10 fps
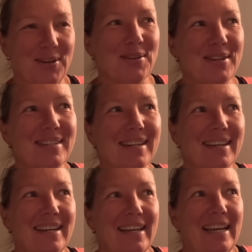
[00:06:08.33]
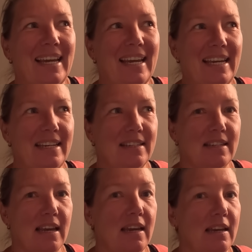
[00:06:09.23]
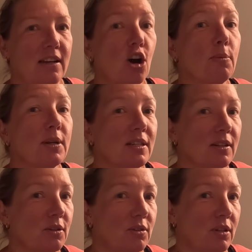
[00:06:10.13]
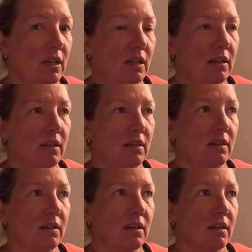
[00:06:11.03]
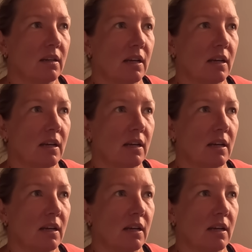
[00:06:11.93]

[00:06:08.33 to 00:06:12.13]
Because it's a common solution in